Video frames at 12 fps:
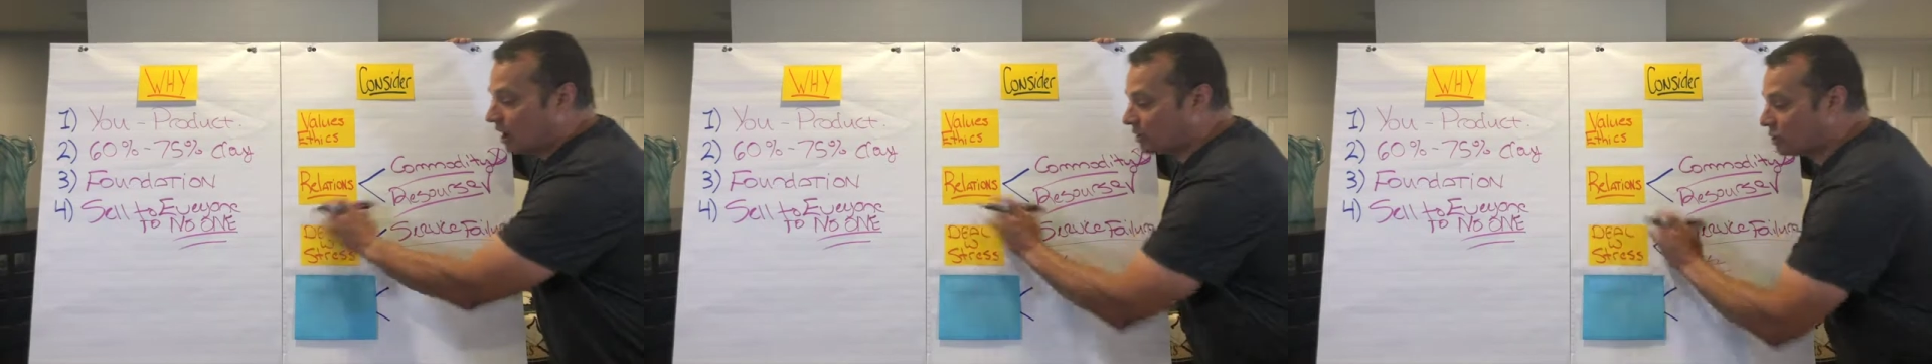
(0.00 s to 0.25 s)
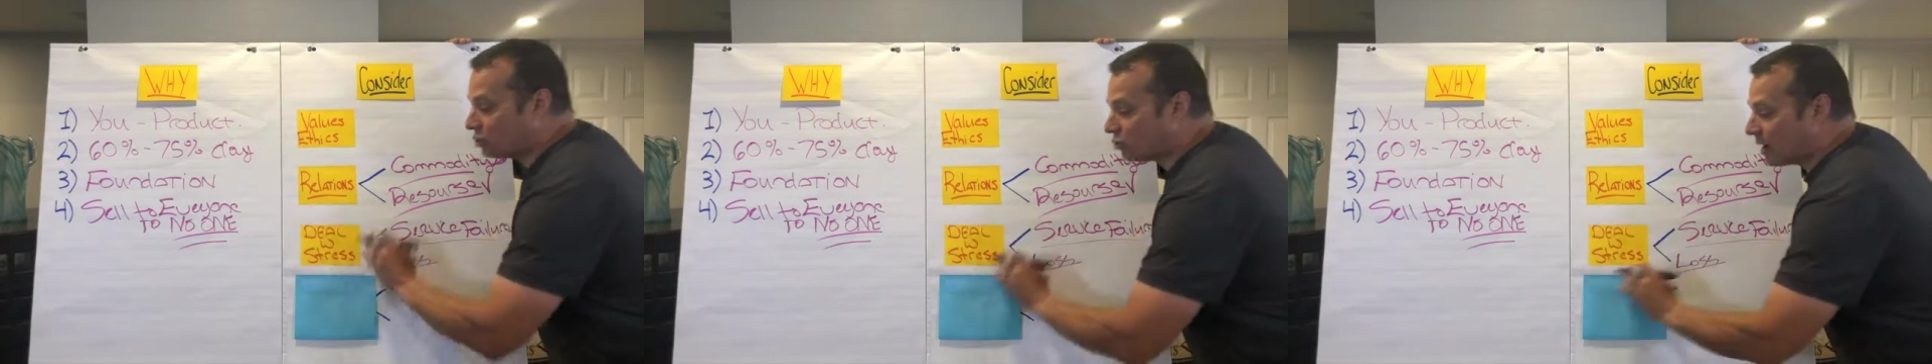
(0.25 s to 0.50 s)
of
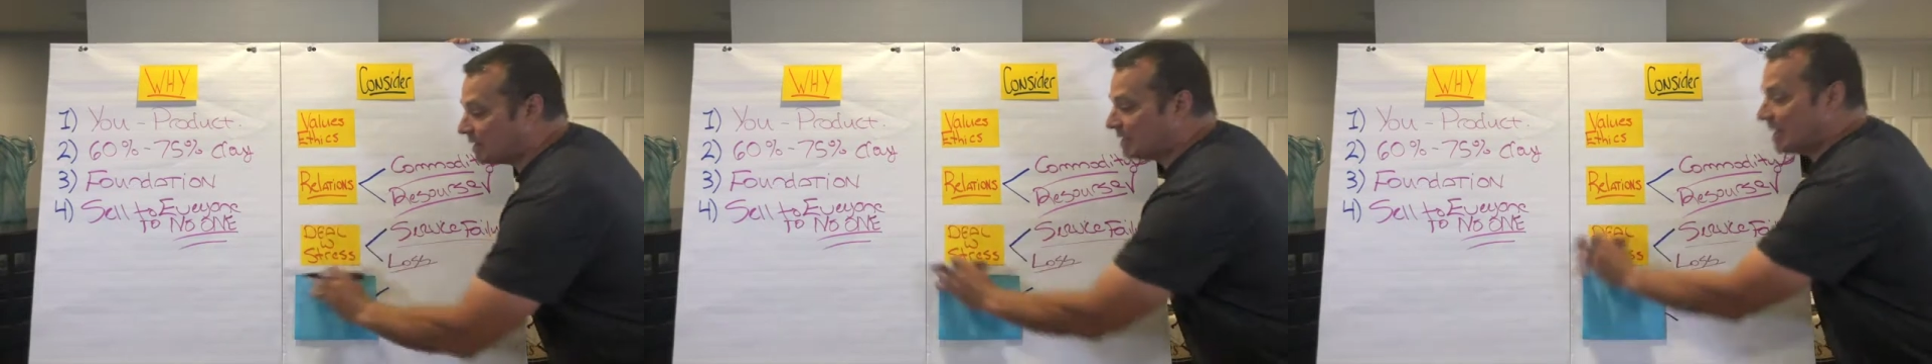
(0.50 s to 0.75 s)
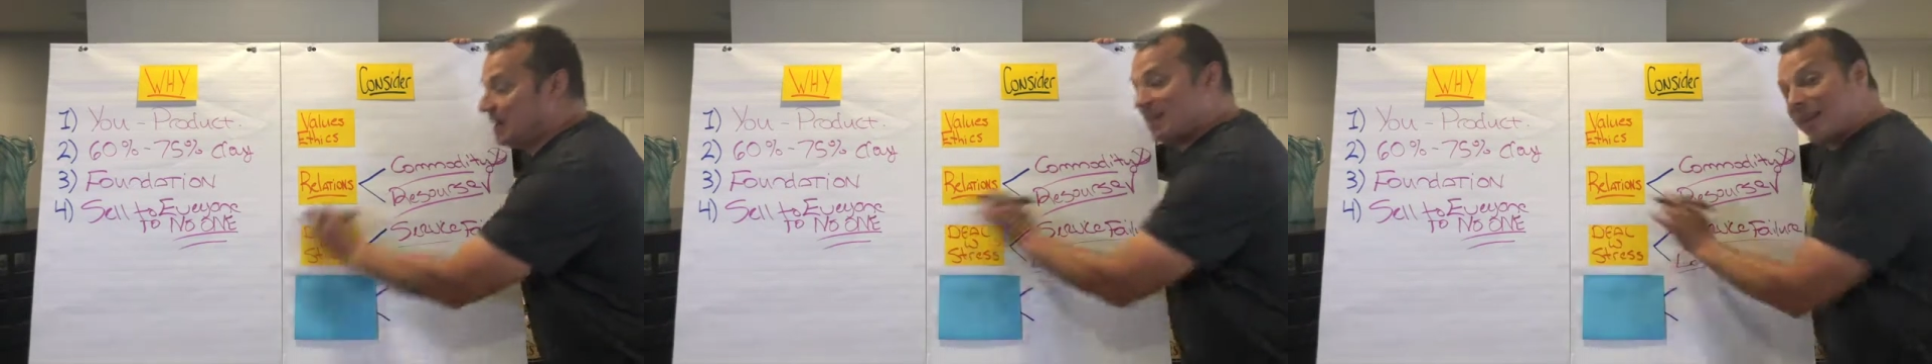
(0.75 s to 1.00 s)
stress
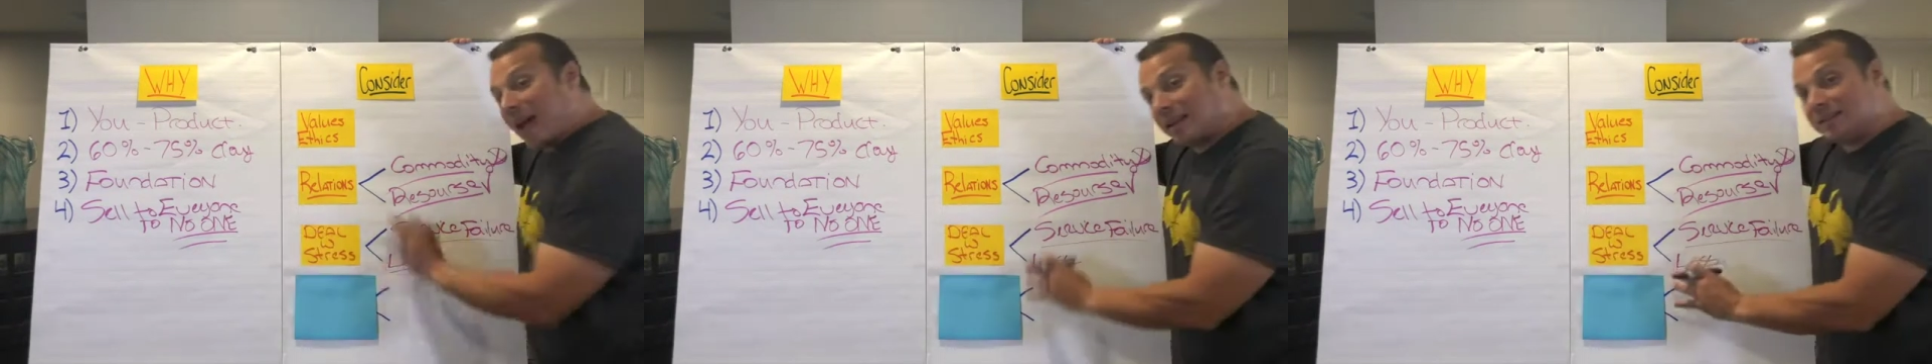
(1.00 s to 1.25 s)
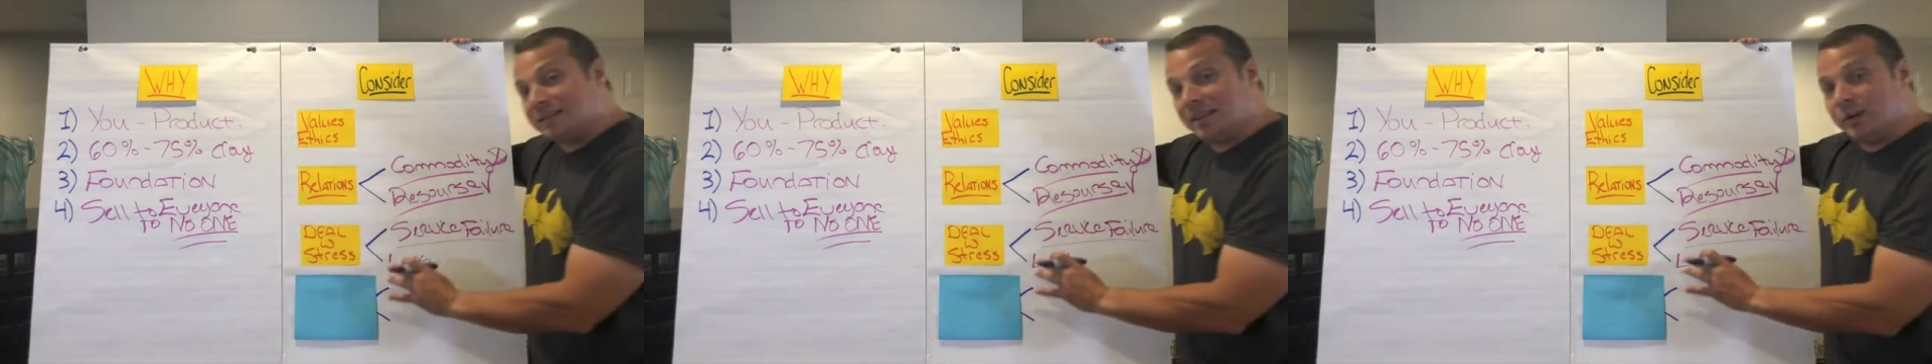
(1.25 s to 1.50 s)
in that
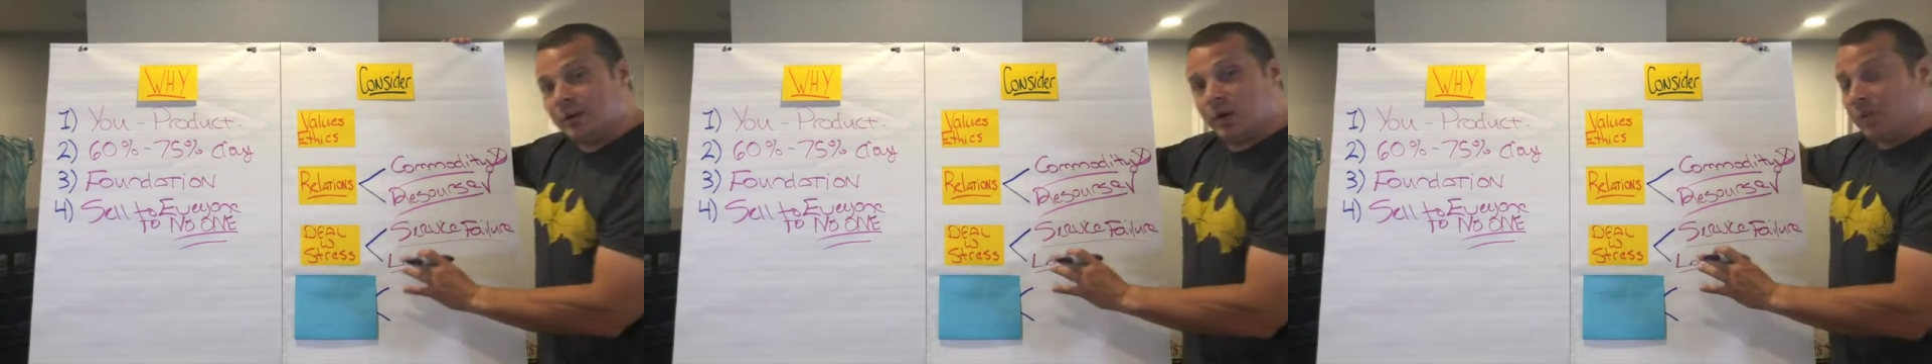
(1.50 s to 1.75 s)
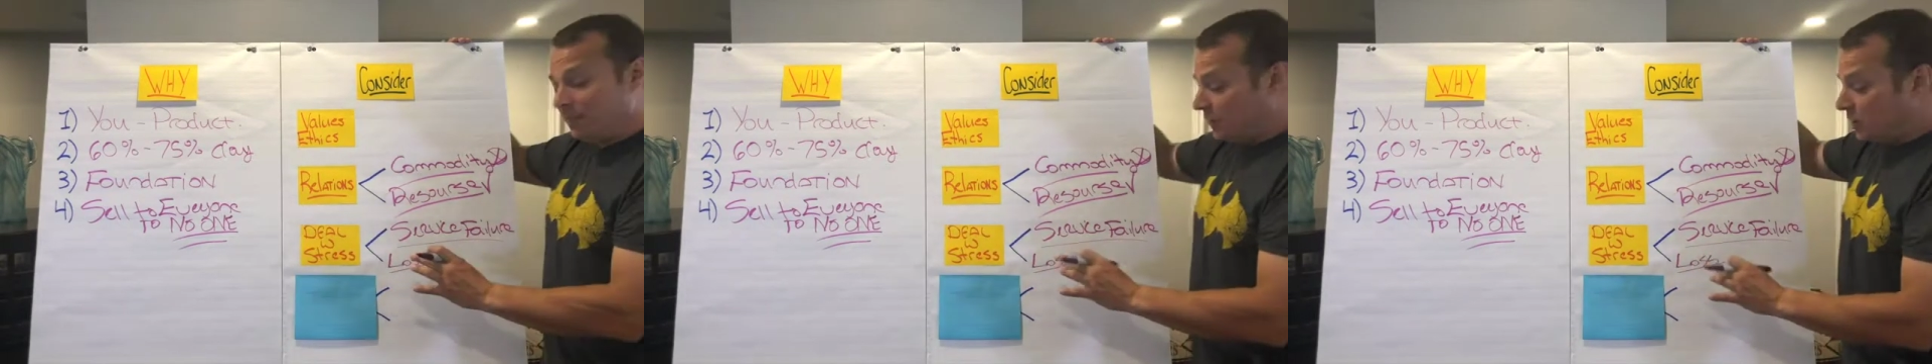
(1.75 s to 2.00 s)
scenario.